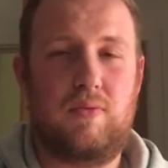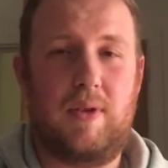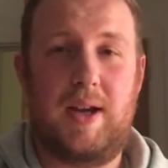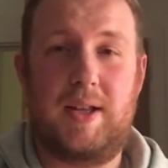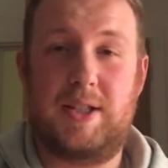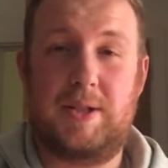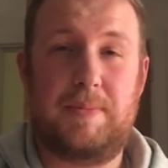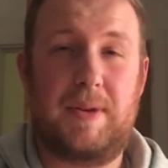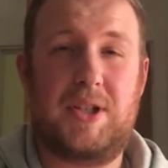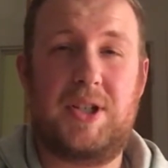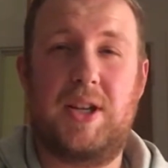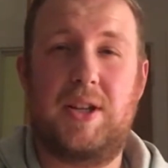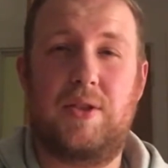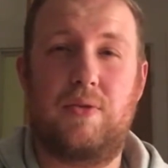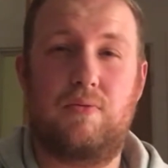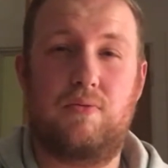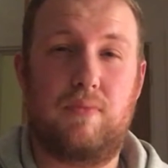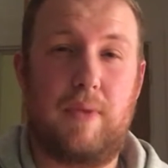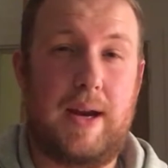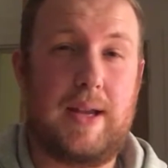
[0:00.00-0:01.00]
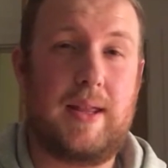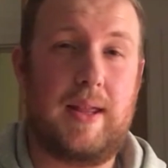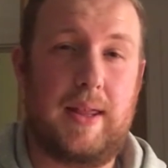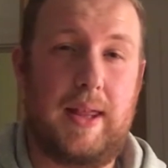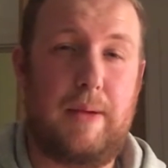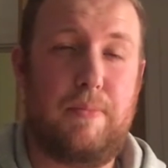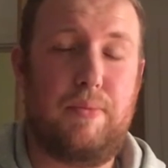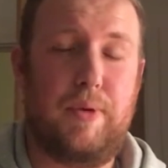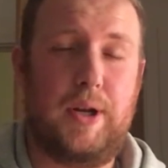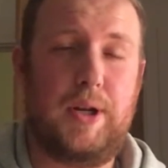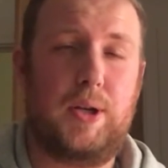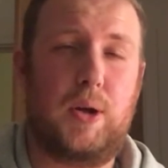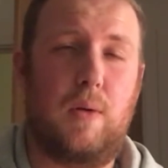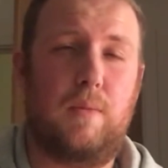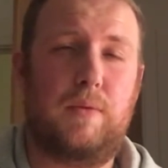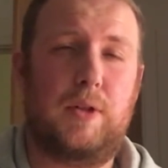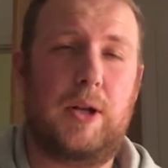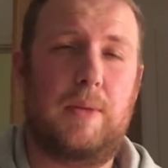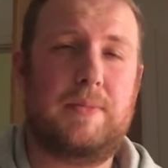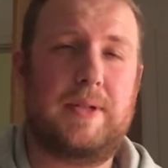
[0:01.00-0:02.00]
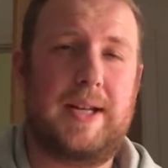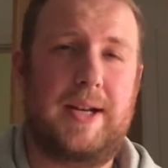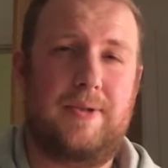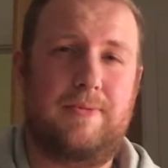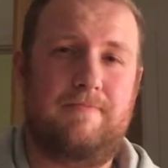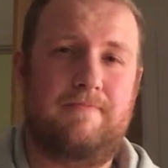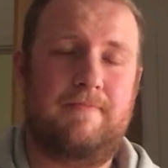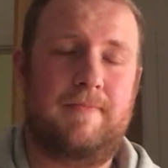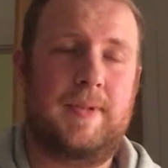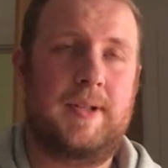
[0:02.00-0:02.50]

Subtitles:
especially at the rate that they bring golf clubs out,